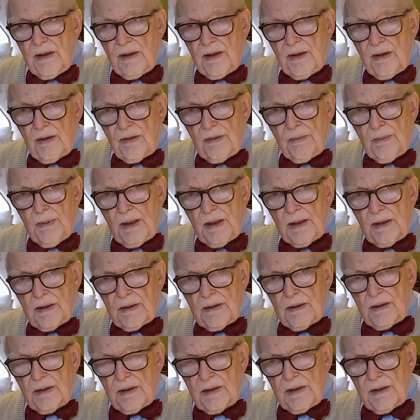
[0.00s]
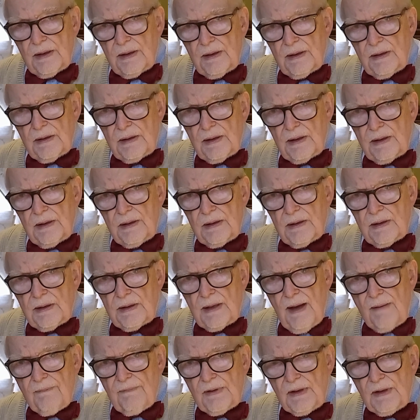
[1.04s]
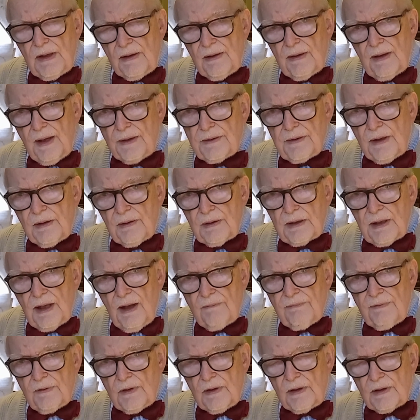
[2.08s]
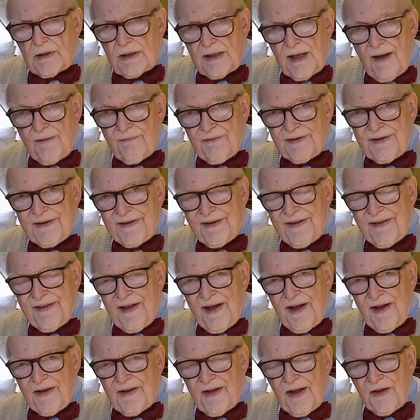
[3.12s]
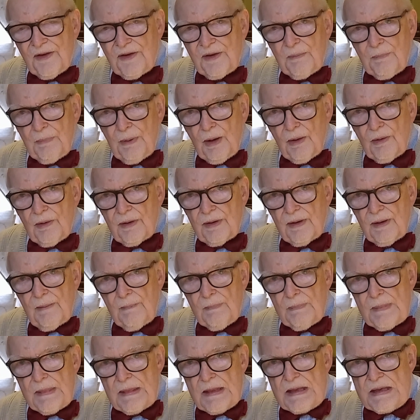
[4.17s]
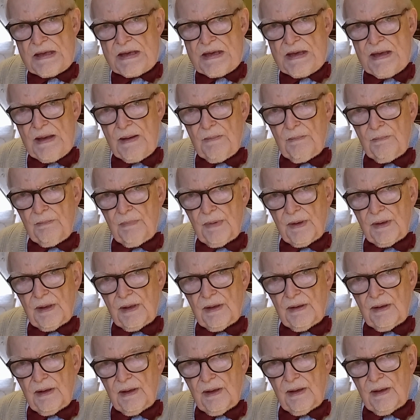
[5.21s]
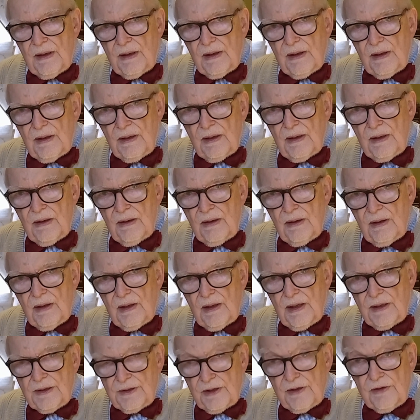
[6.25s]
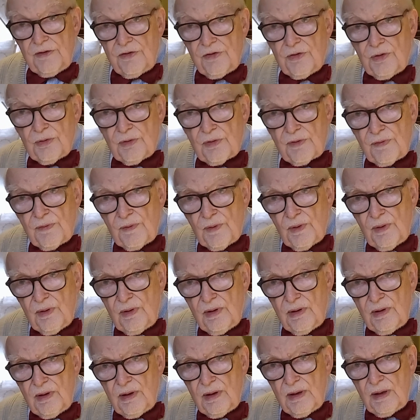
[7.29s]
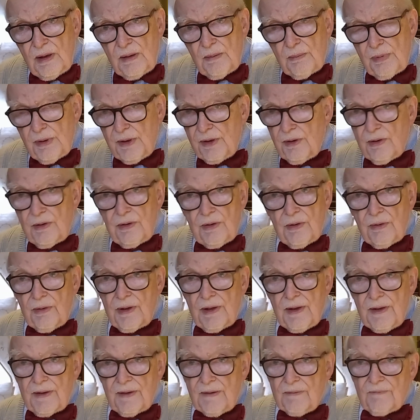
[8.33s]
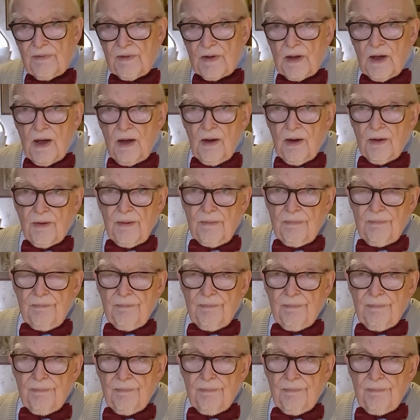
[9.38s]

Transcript: Now, you may cavil at that, I suppose. But it is useful, but it doesn't do anything for God.